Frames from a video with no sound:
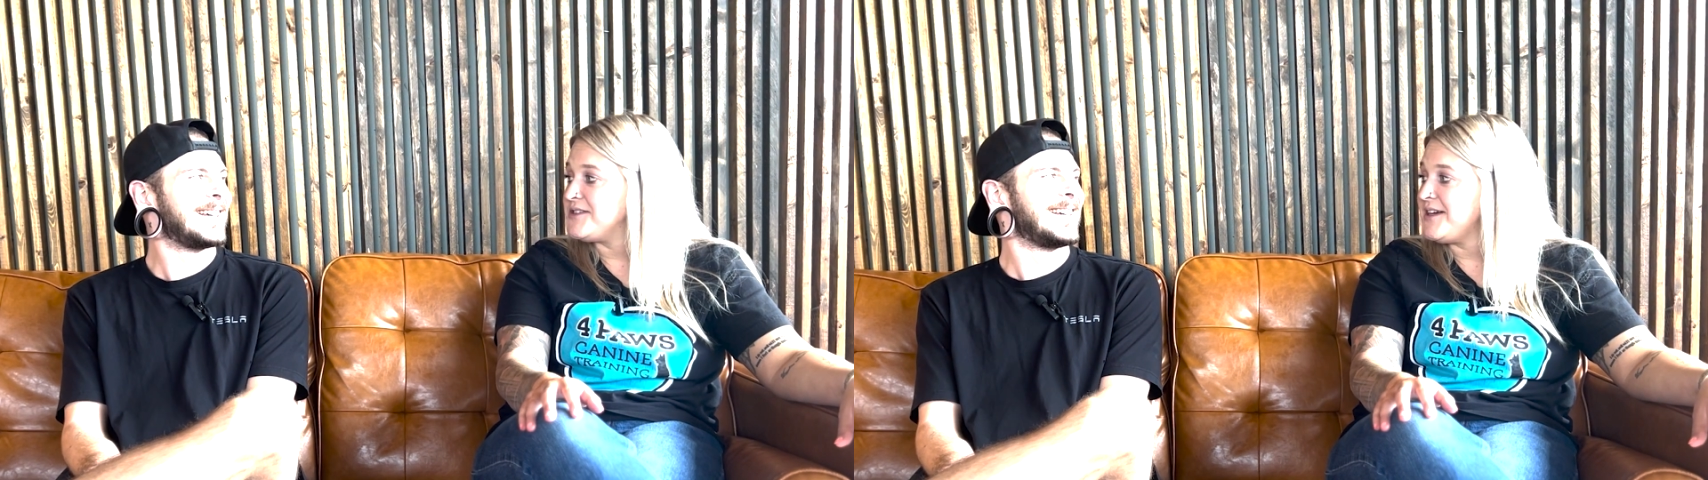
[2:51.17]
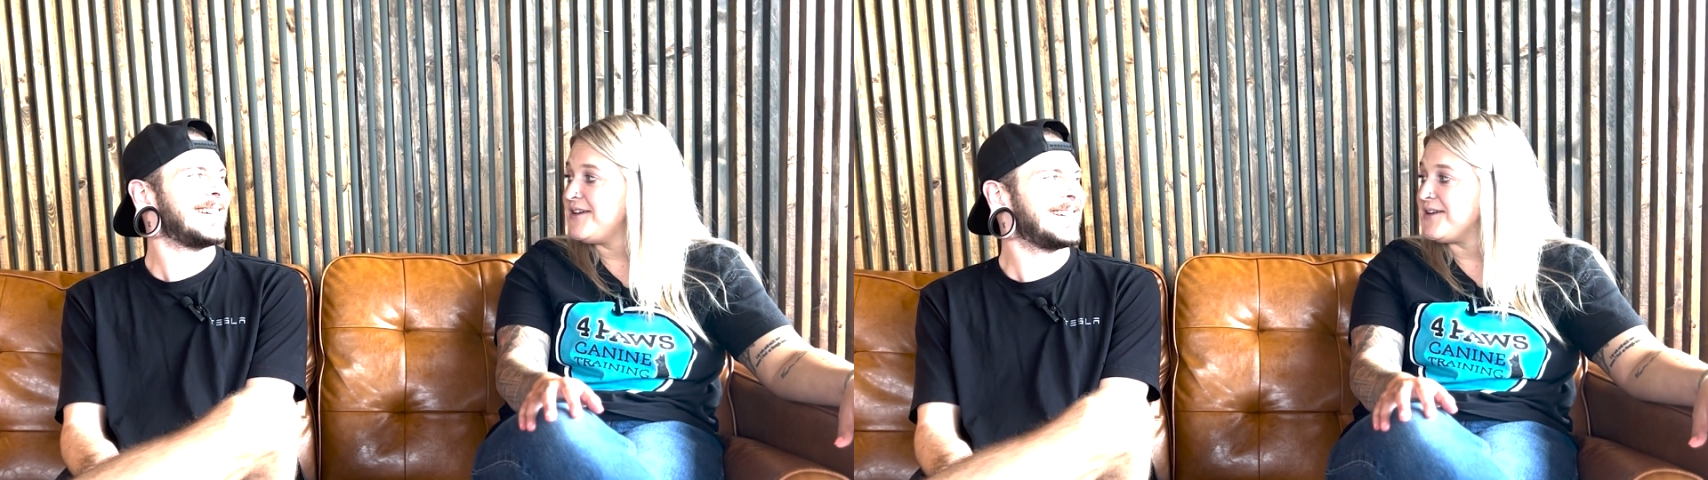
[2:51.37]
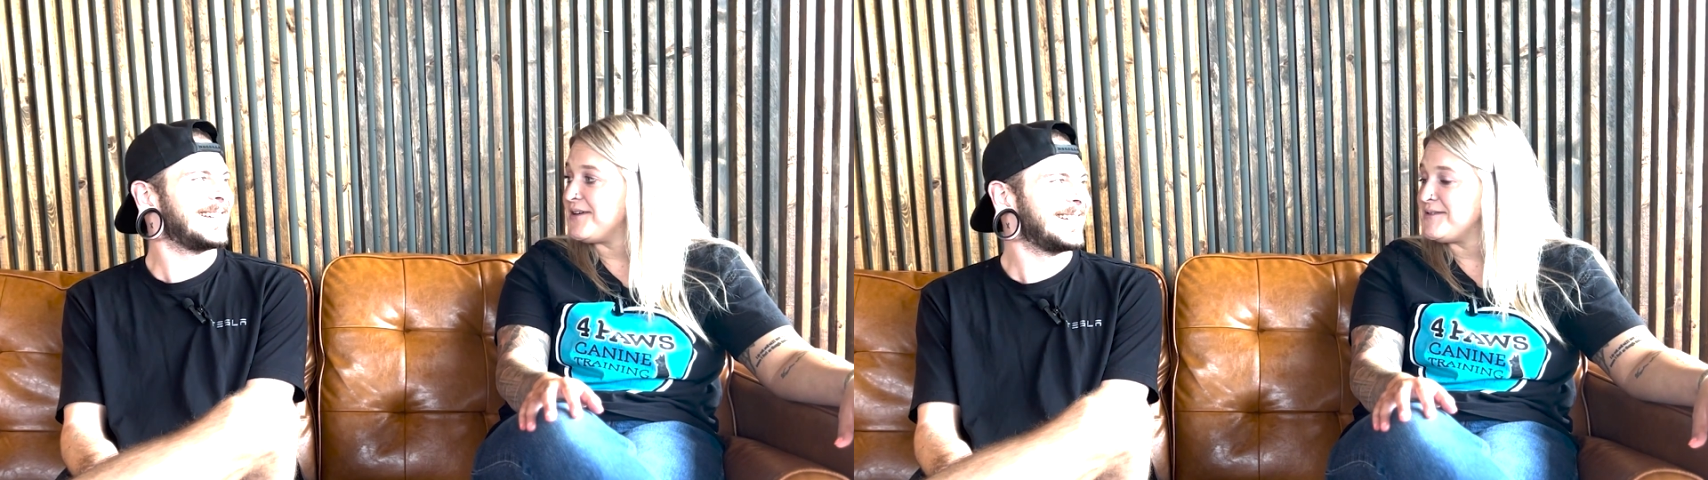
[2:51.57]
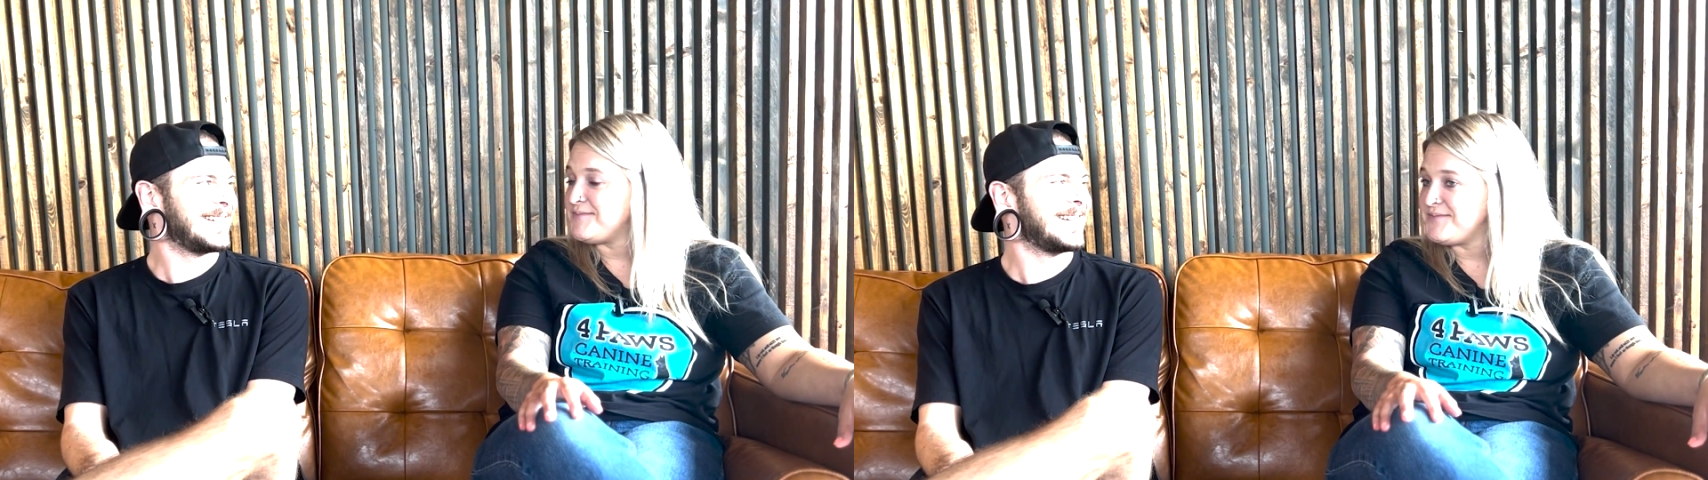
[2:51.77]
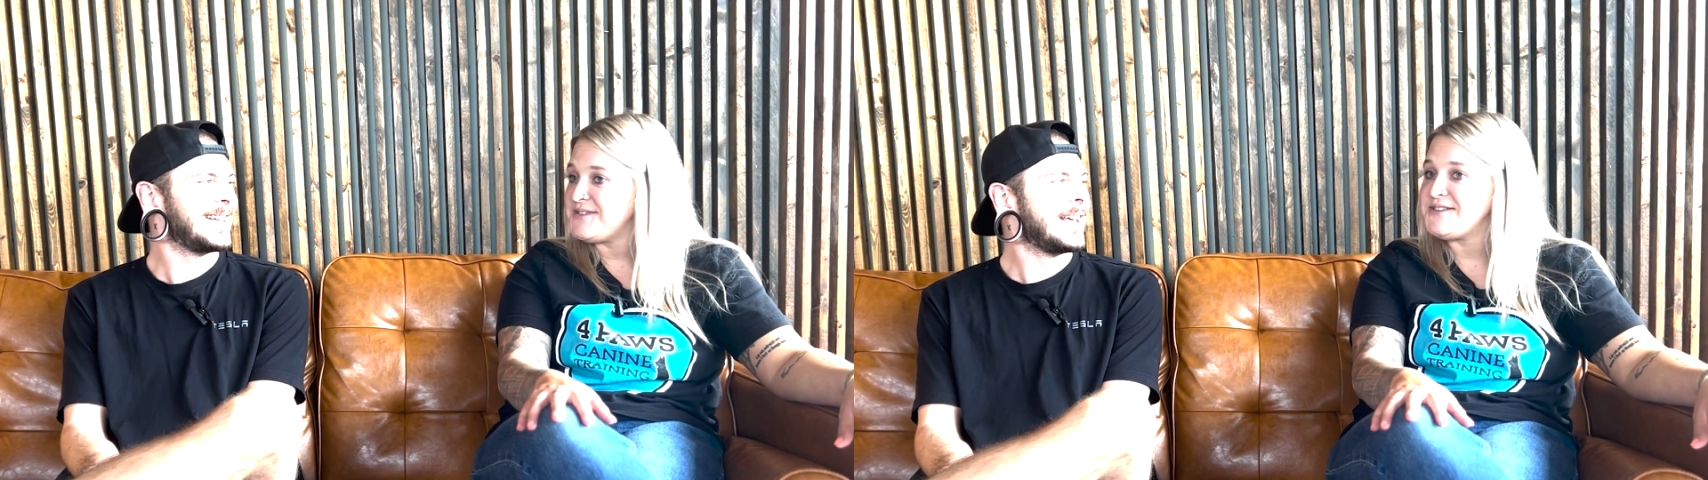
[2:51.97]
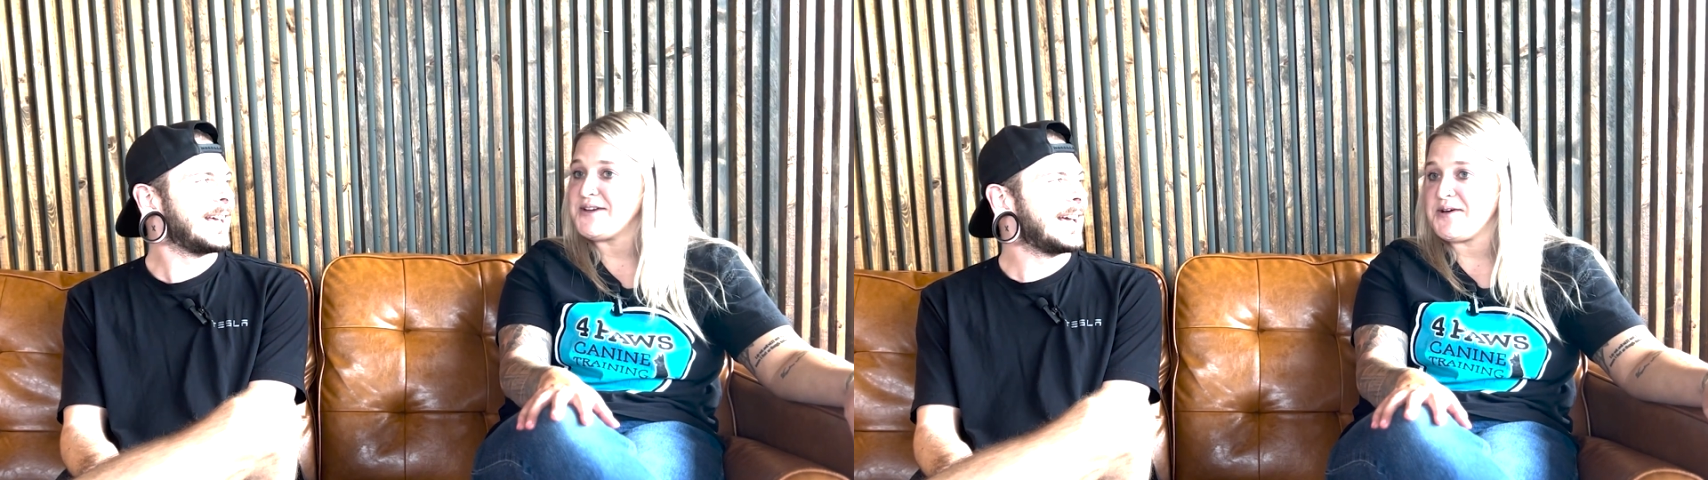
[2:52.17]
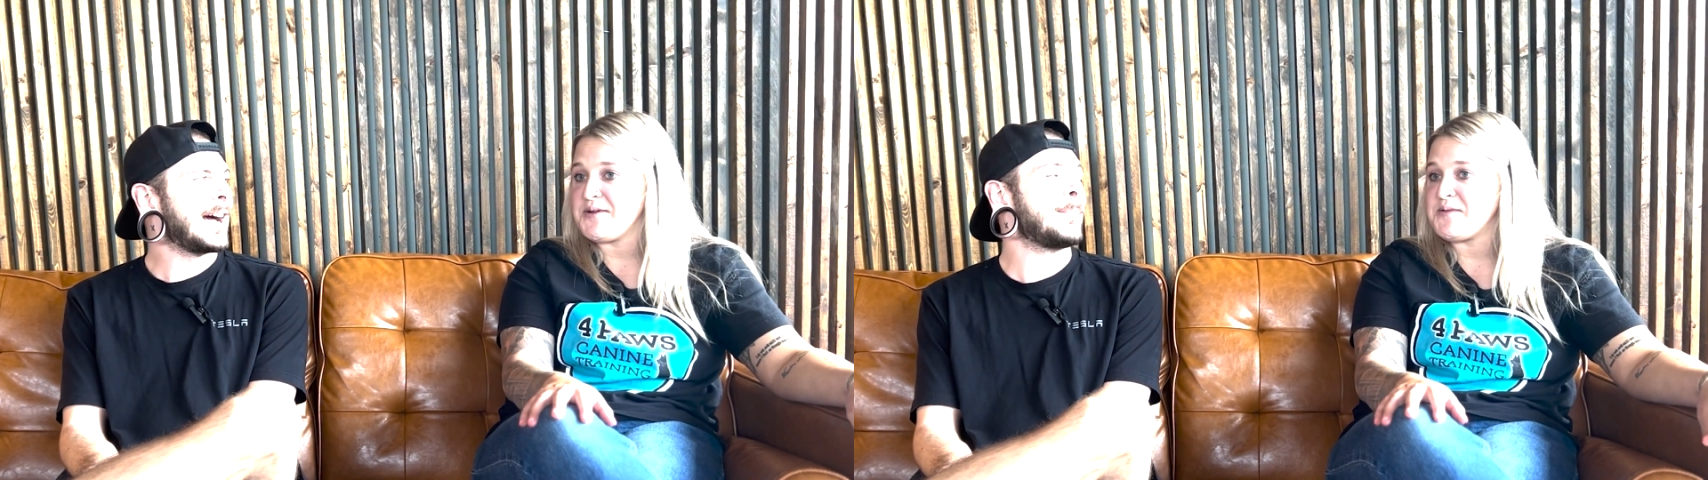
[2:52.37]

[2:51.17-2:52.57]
later. So